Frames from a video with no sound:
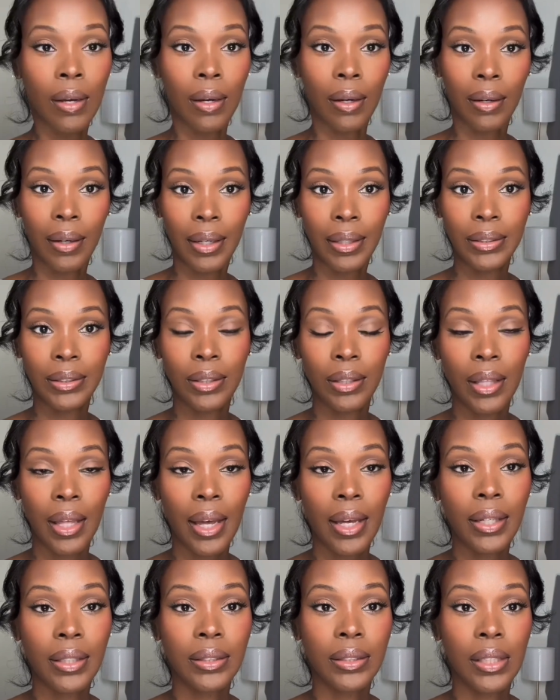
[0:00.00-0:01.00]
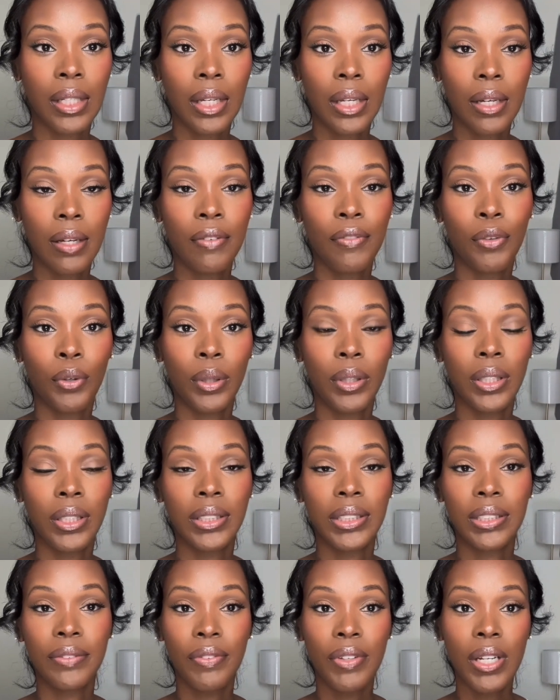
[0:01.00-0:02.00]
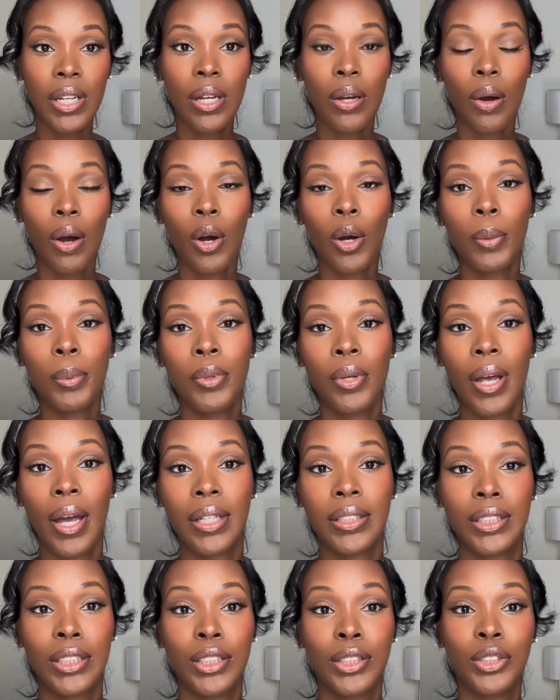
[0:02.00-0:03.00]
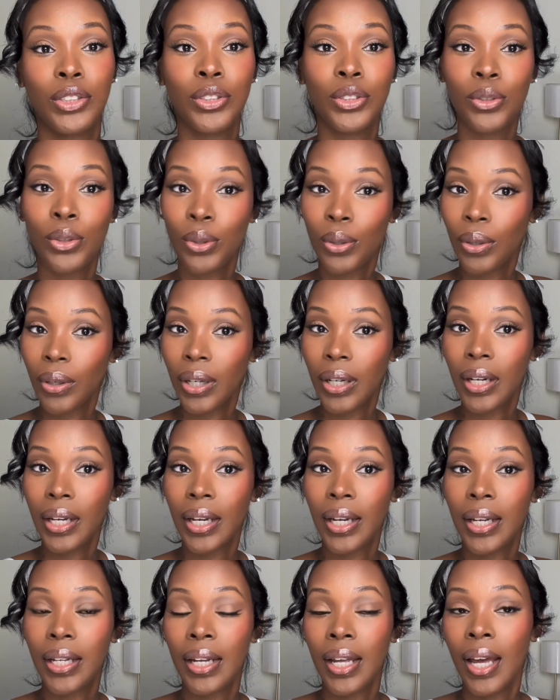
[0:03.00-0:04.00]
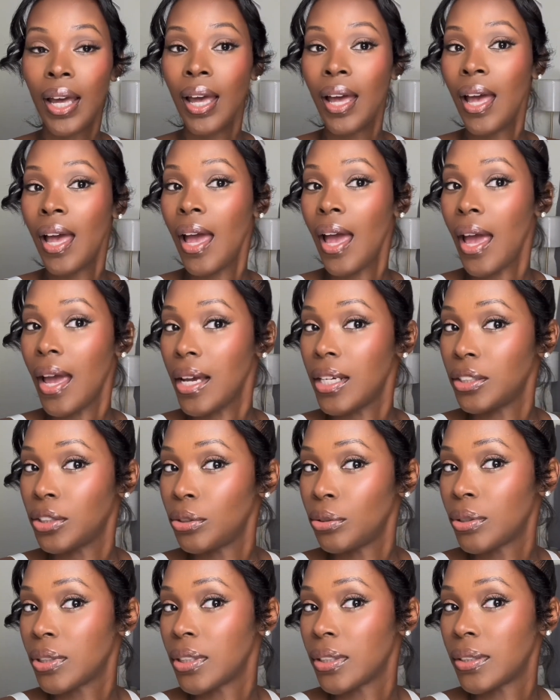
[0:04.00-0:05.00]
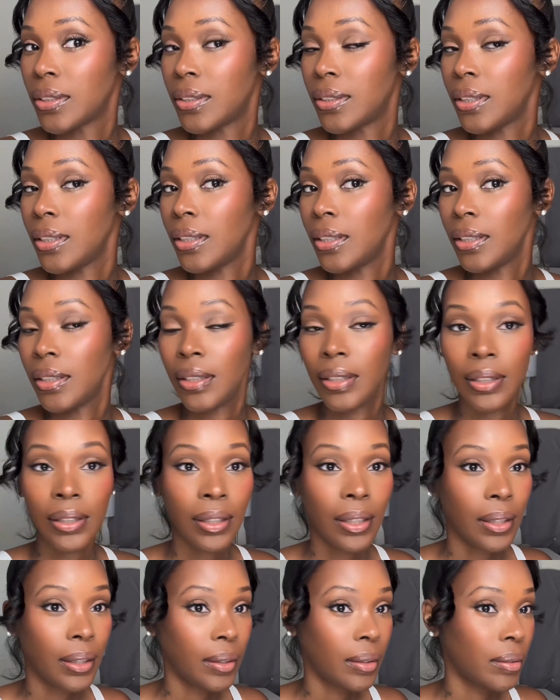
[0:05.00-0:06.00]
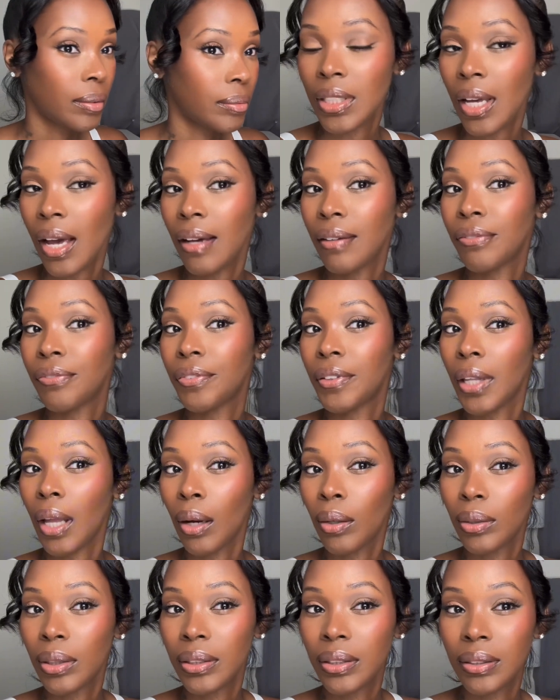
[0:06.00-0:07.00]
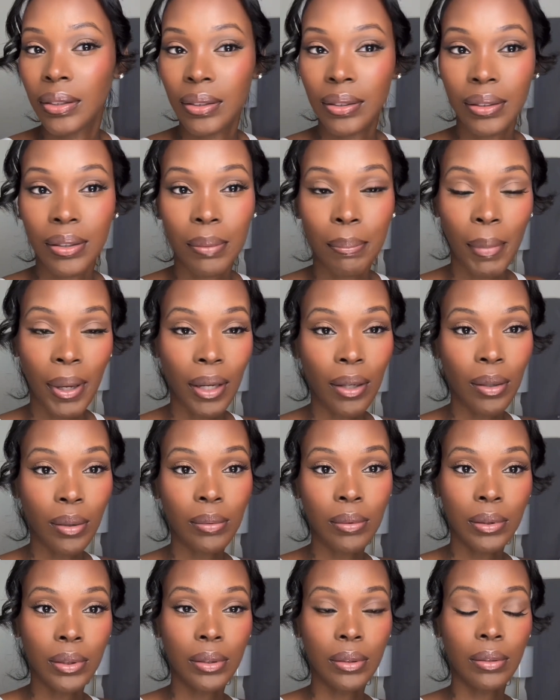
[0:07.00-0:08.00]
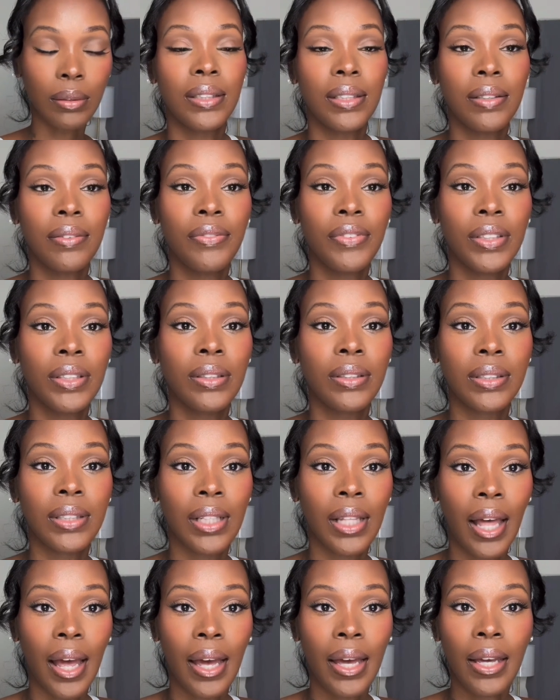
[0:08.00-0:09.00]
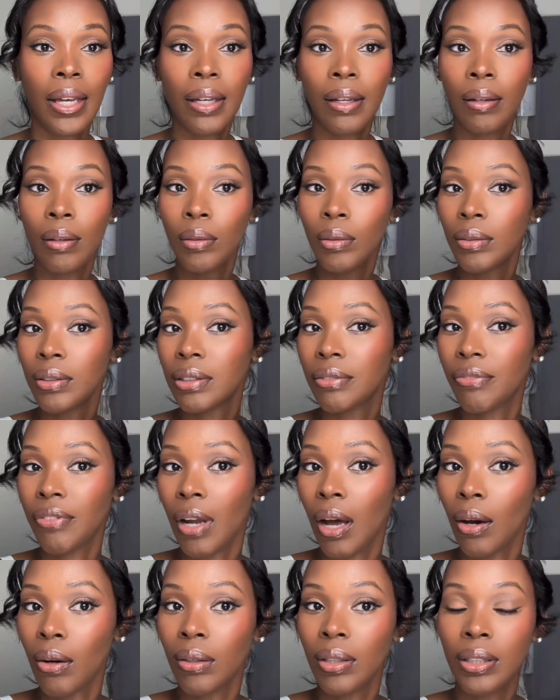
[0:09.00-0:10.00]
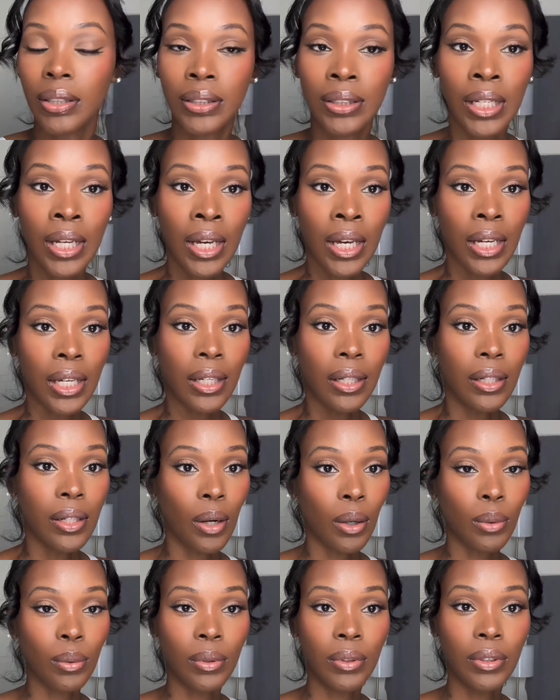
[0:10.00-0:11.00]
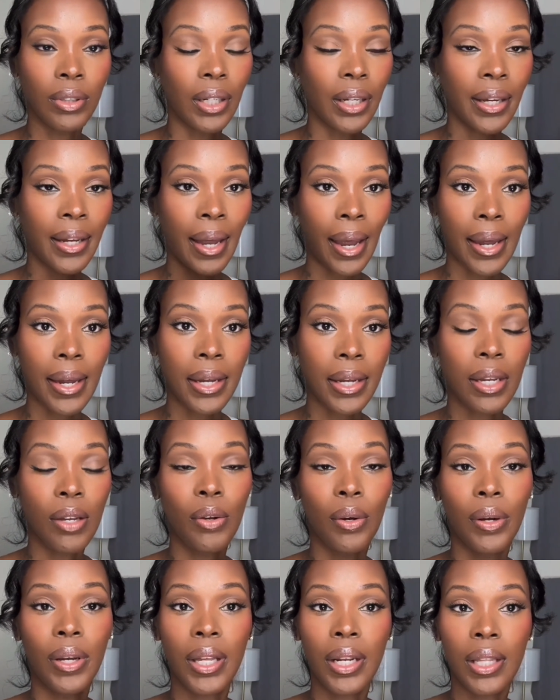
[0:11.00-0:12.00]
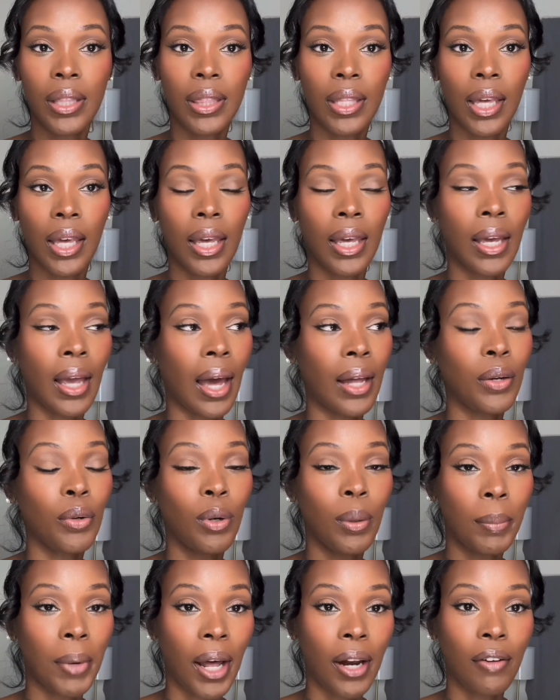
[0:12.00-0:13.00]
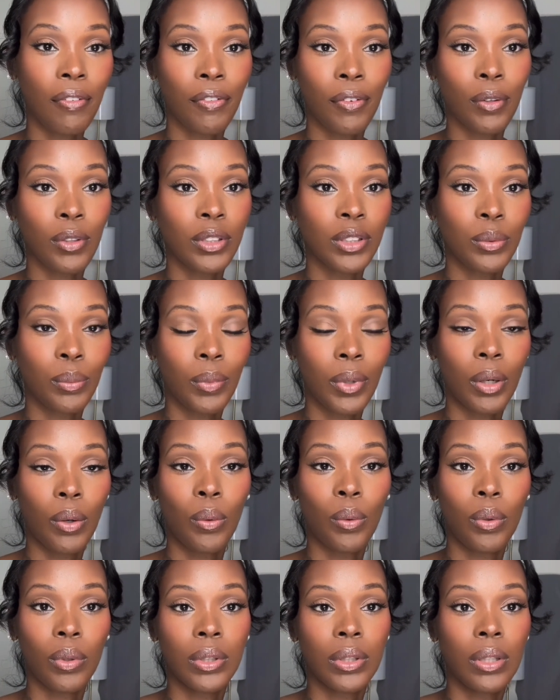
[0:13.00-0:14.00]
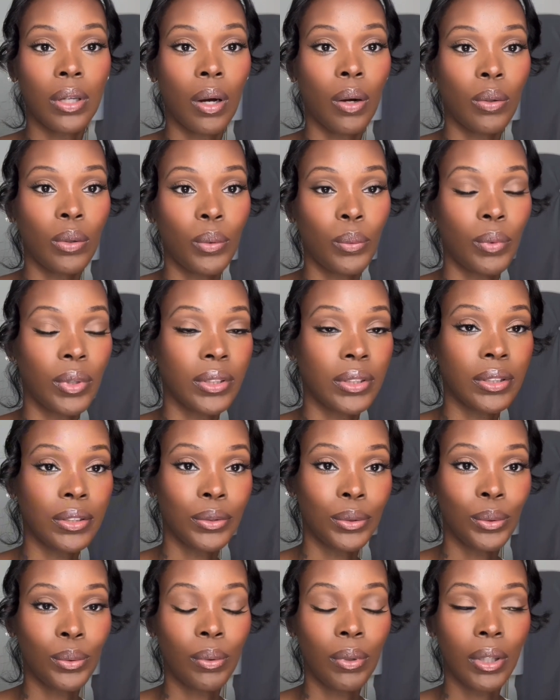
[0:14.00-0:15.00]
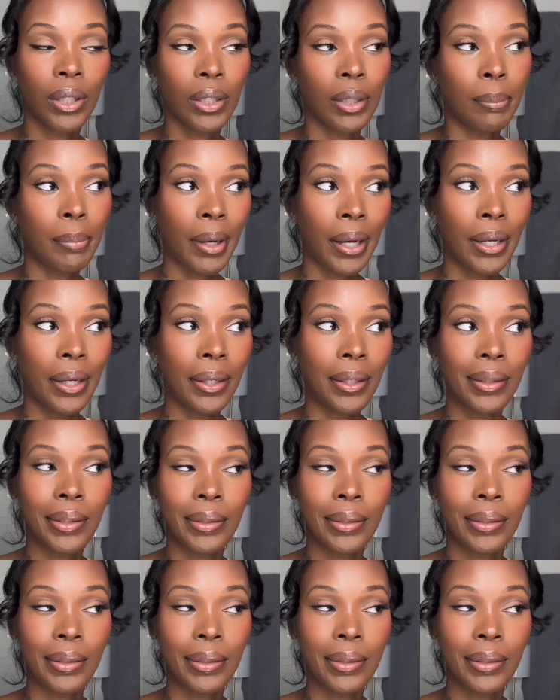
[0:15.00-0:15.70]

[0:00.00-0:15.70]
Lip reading: Okay, so that is it for this video. I hope you guys enjoyed. As you can see how flawless the makeup look. It feels like it looks flawless. It don't look cakey or anything. I know I'm not the first one or the only one to do underpaint